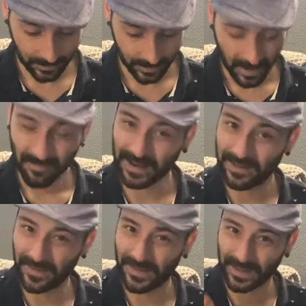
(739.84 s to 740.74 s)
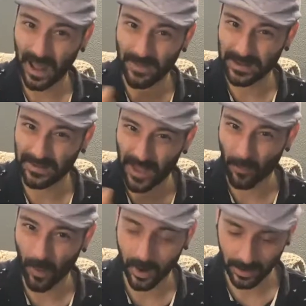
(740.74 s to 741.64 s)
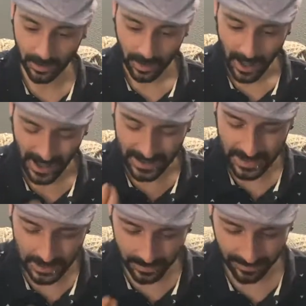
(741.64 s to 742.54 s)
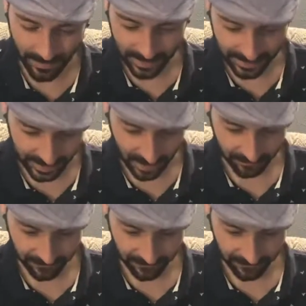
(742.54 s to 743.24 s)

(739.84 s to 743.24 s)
But I did the time, I did that work. I healed myself.